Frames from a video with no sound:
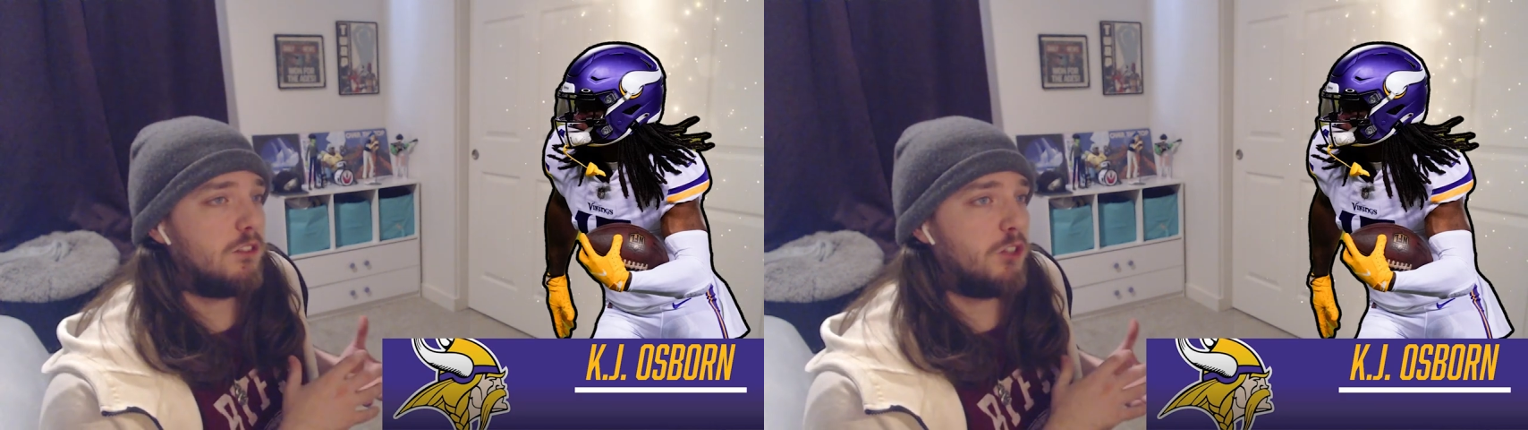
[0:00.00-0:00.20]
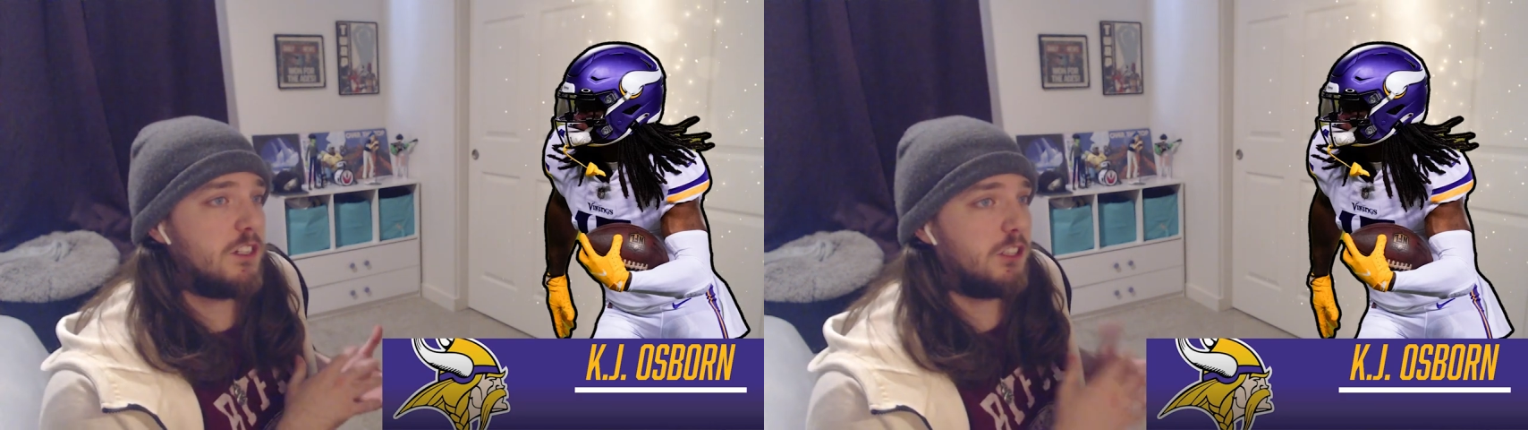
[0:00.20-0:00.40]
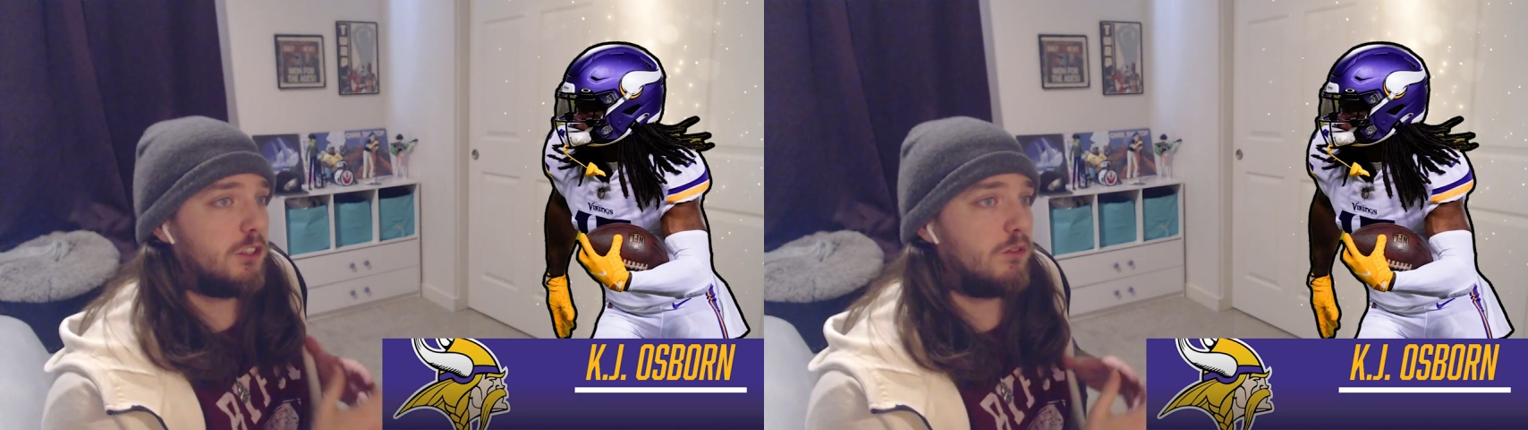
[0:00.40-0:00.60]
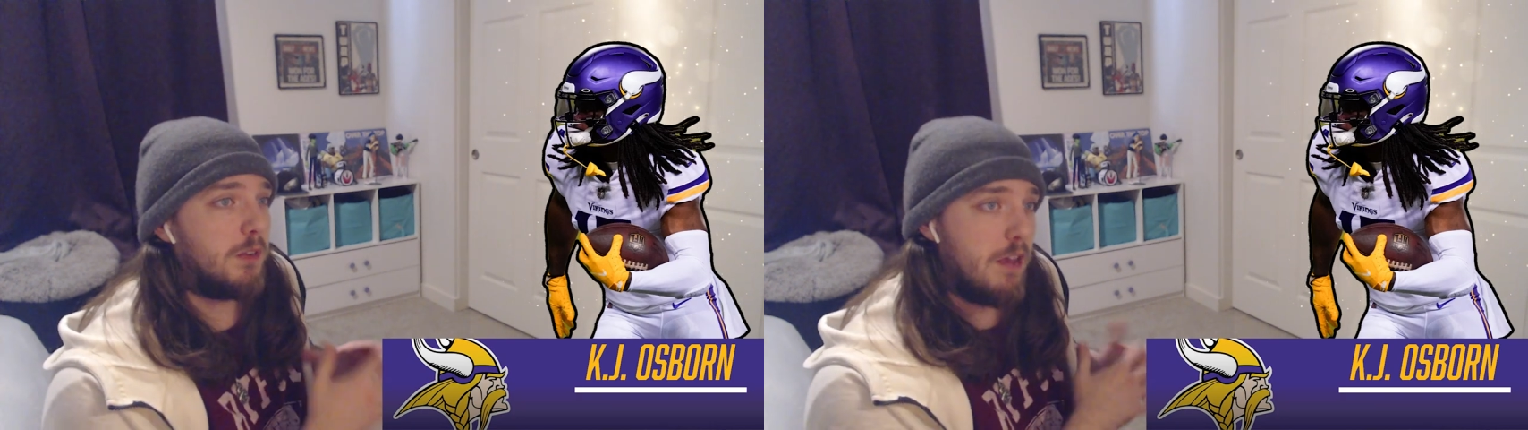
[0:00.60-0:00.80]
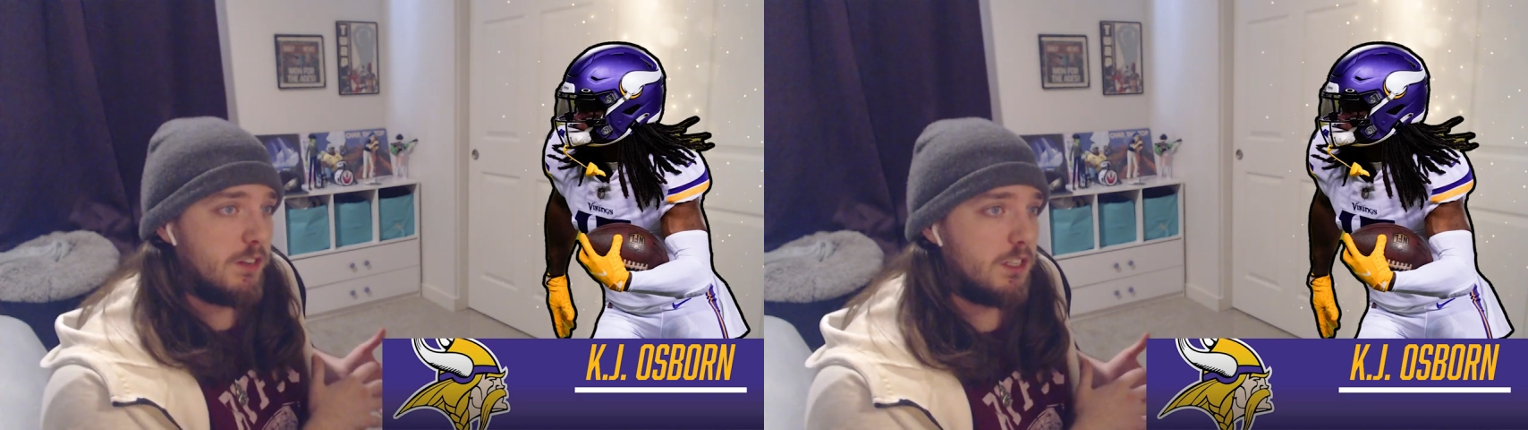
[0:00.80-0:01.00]
transitioned from
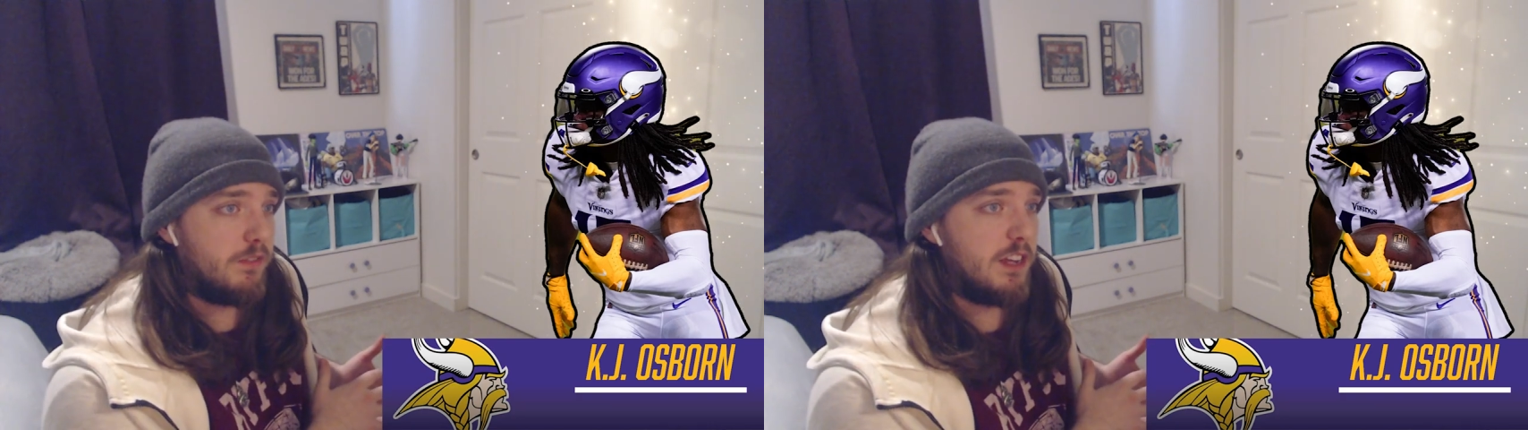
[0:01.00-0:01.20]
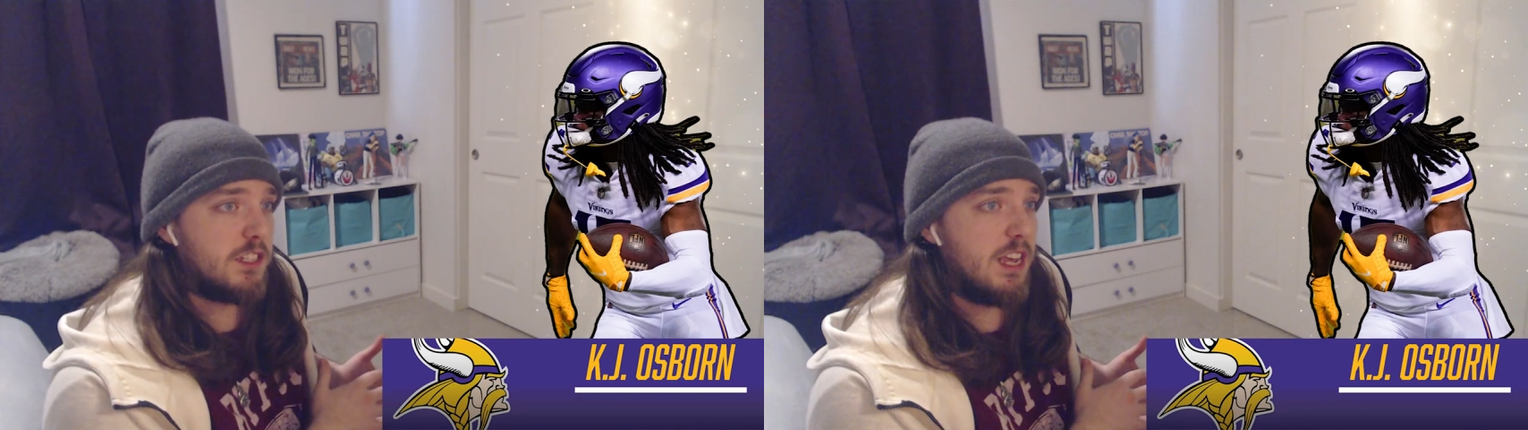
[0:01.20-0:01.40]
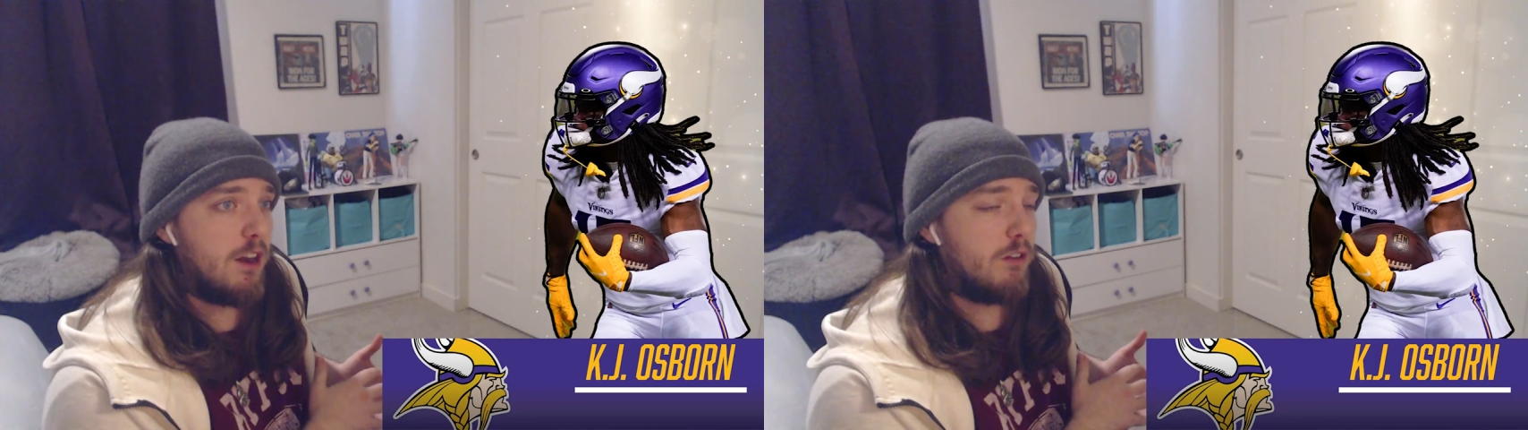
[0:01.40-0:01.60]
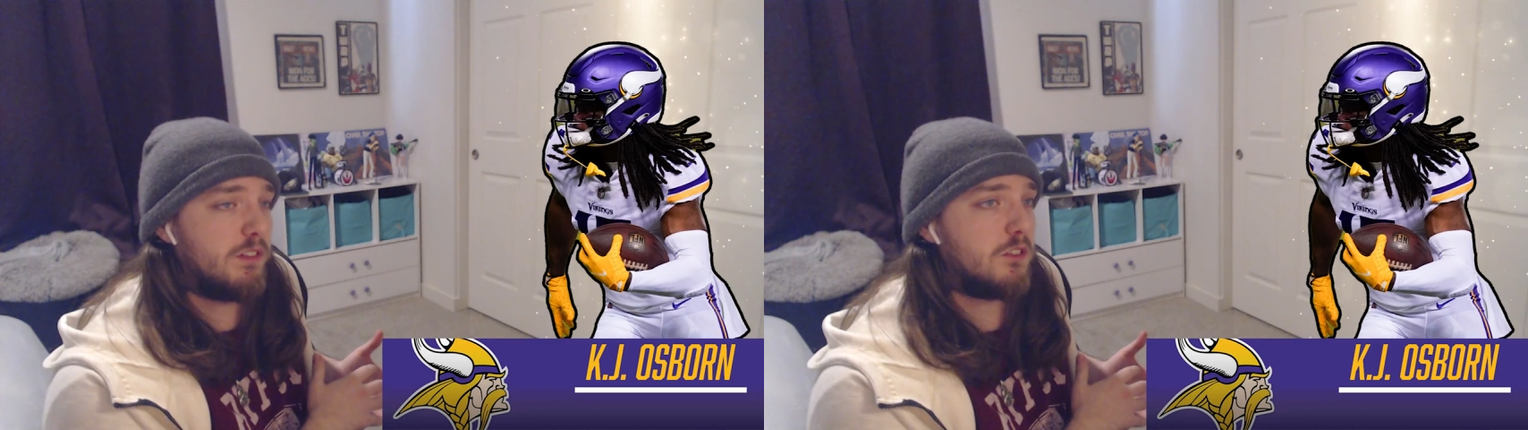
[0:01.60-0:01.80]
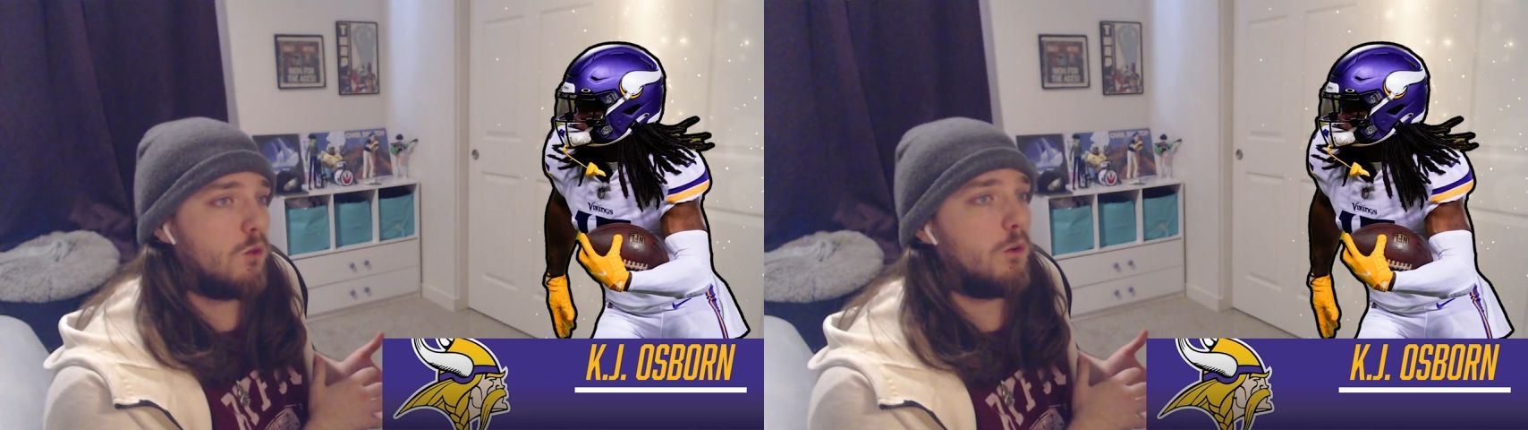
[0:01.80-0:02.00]
Kevin Stefanski at
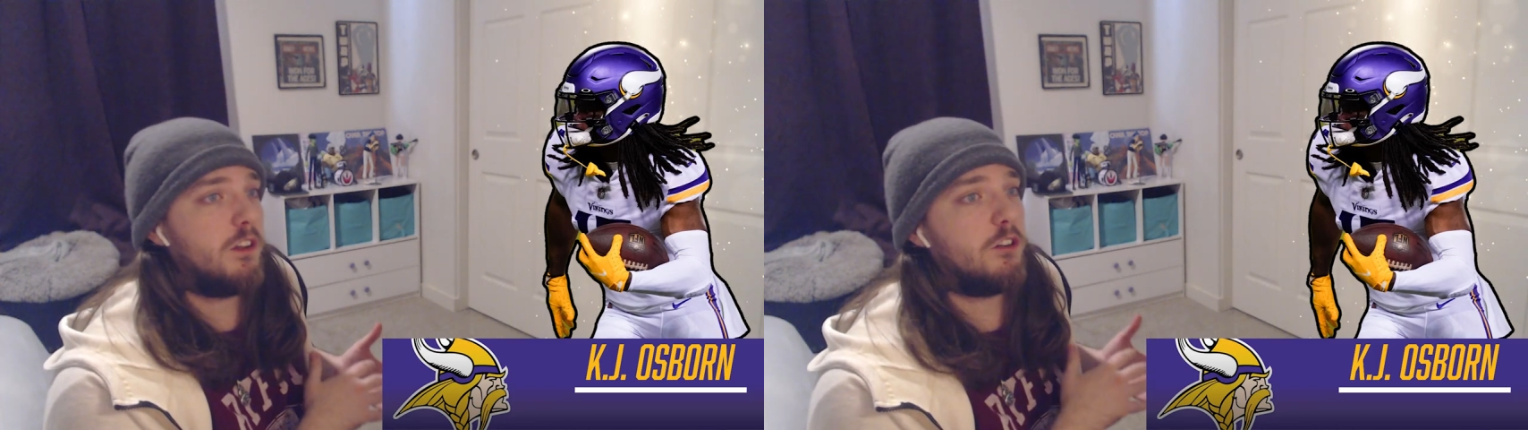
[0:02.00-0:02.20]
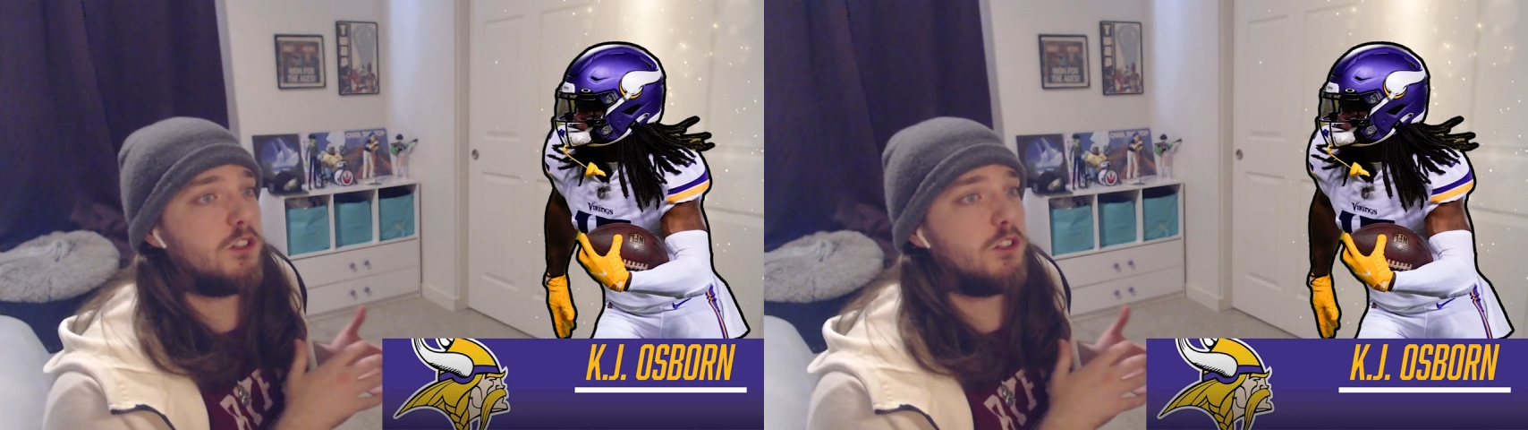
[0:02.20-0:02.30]
offensive coordinator